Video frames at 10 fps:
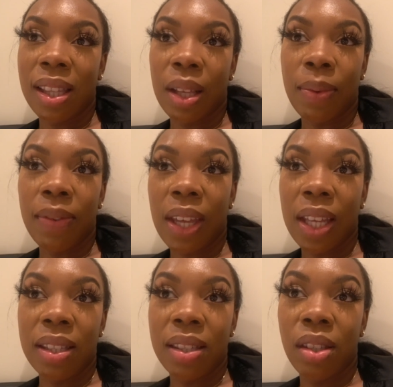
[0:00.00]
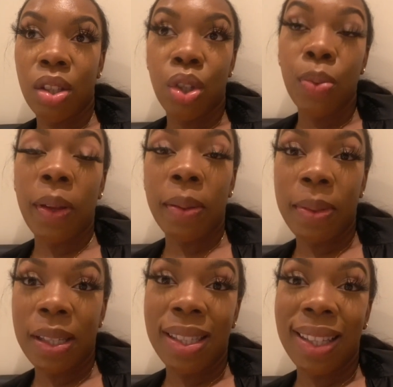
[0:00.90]
thing with kids, two
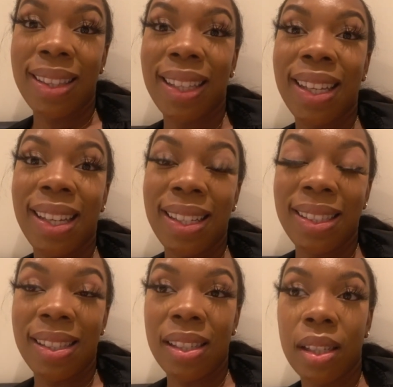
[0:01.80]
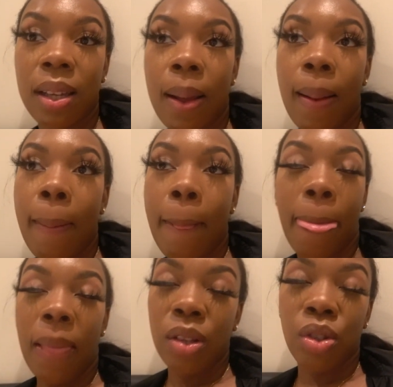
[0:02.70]
babies in the heat.
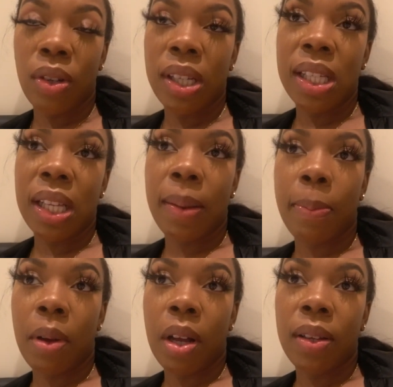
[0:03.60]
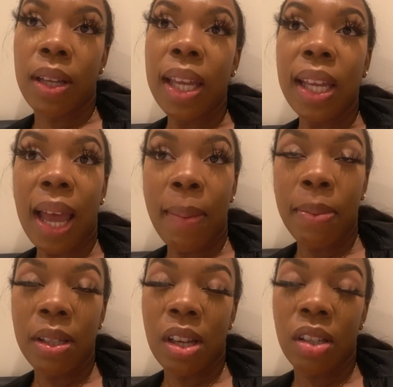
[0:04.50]
It's not easy, but it can
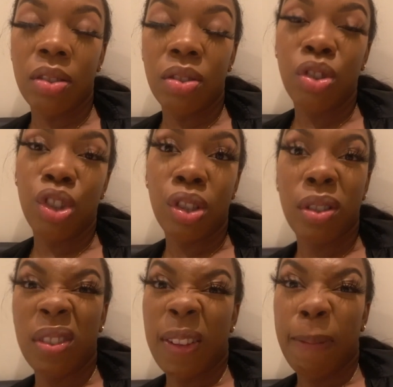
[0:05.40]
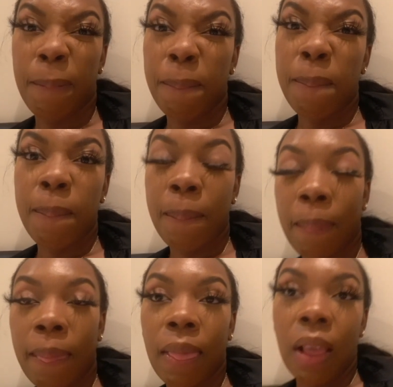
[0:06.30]
be done. Just,
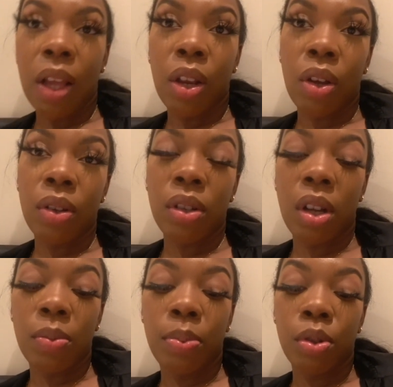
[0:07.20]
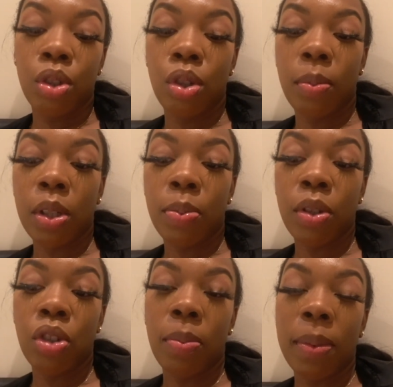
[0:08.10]
you know, I can't put too much
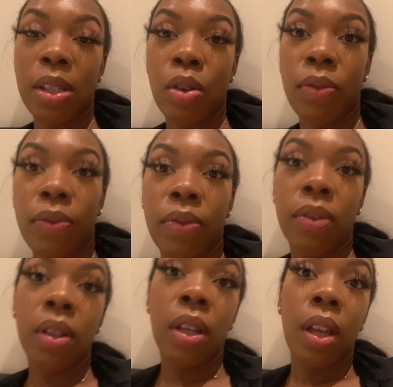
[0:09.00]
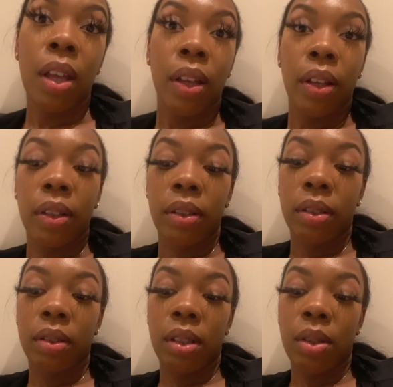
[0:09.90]
pressure on myself.
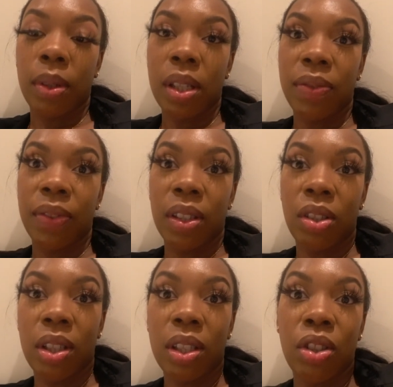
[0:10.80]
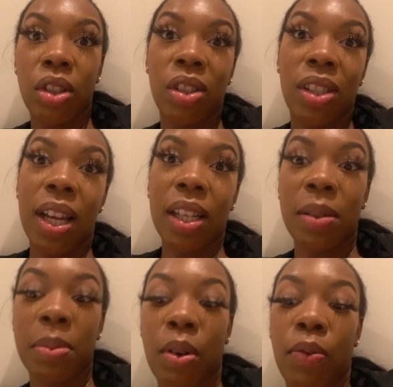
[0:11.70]
This one has finished. She just yanked
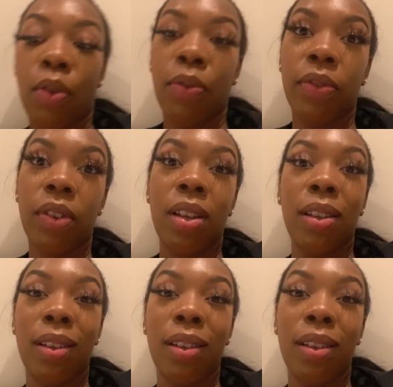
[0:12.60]
himself off.